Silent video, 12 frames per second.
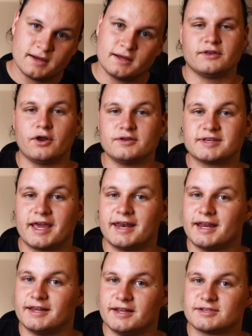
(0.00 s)
The notes
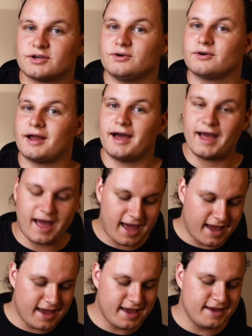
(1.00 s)
again in this chord are
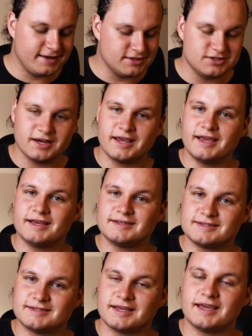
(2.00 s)
A, G,
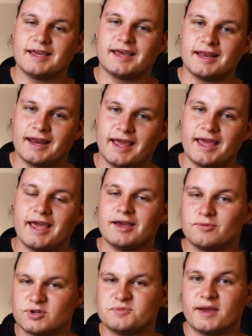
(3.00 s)
C, and
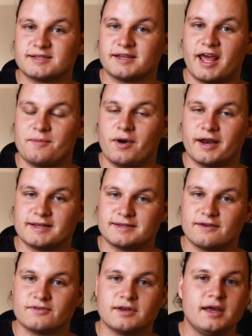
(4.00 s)
E, which makes an A minor
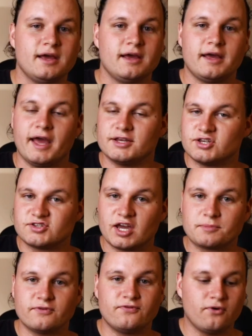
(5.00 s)
7. And just
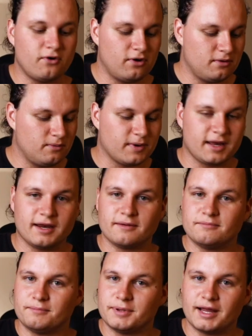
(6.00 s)
like before, we're gonna
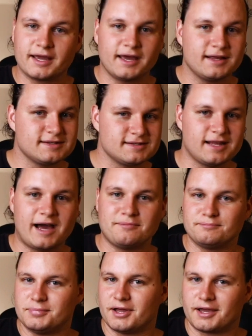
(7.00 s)
pluck it,
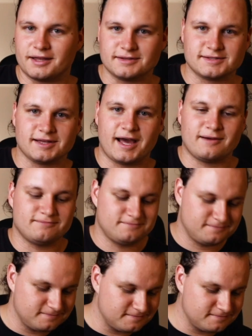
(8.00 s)
and slap.